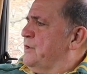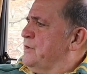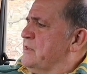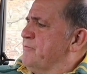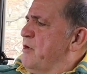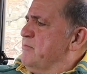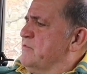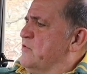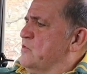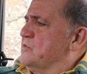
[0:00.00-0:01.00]
Now, the problem,
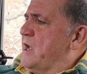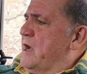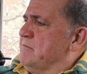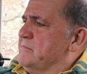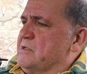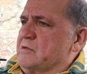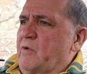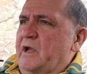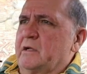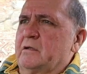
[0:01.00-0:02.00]
of course, comes is
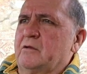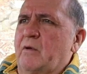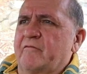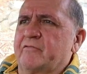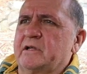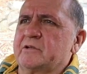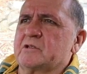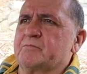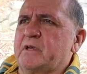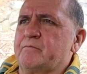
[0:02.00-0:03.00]
when you have
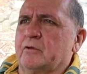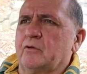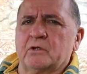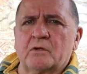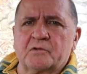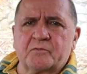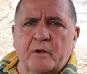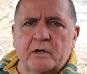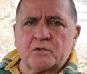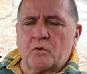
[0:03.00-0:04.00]
religious people who are not
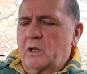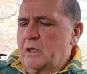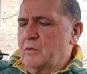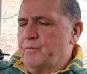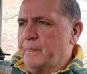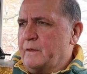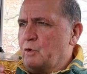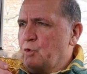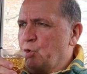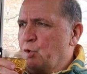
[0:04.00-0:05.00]
spiritual.
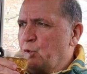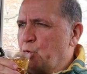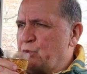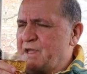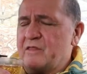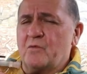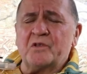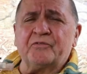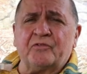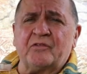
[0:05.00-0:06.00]
They're the
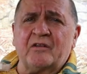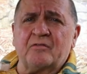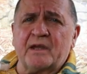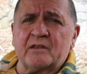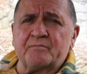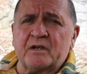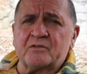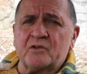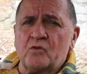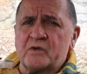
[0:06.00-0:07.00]
ones that tend to make the
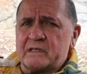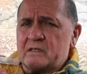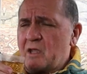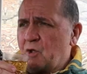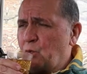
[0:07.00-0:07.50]
most noise.